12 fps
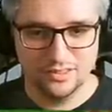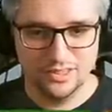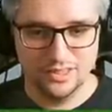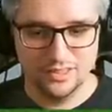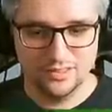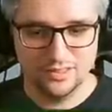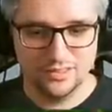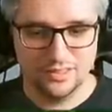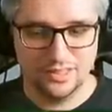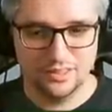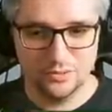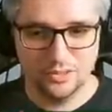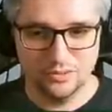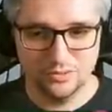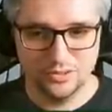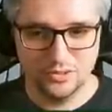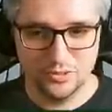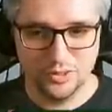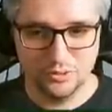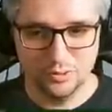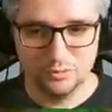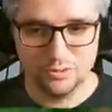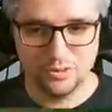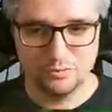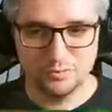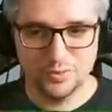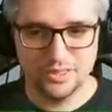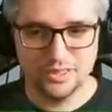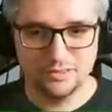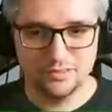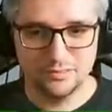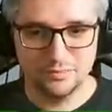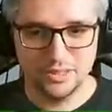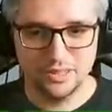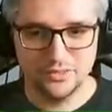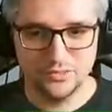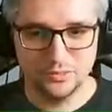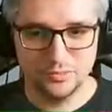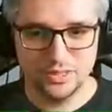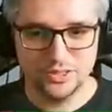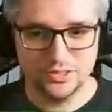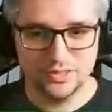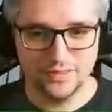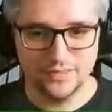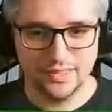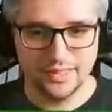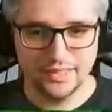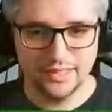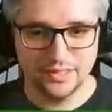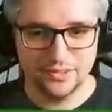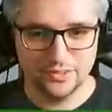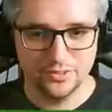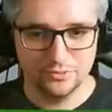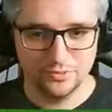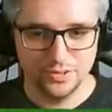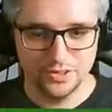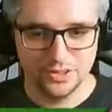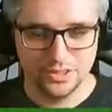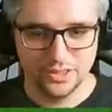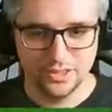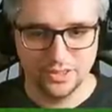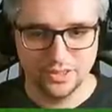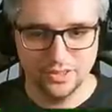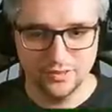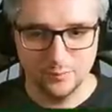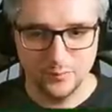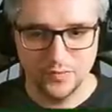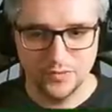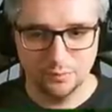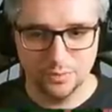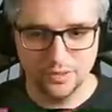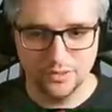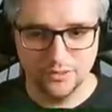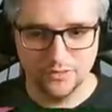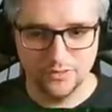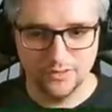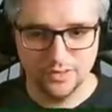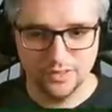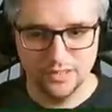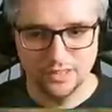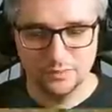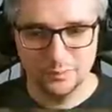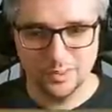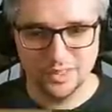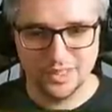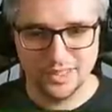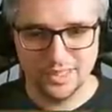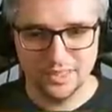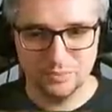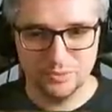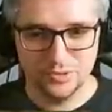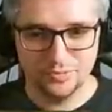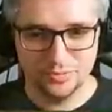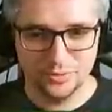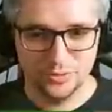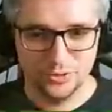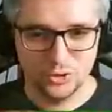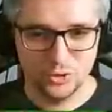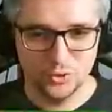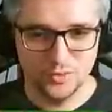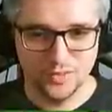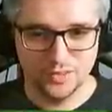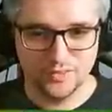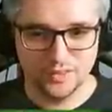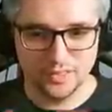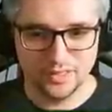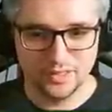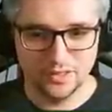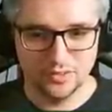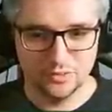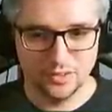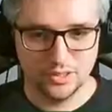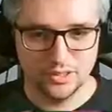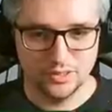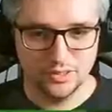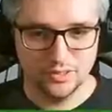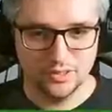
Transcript: I I know how the trick will probably be, as you mentioned, attacking her when she spins, but I kind of prefer the shooting attack. I don't know why.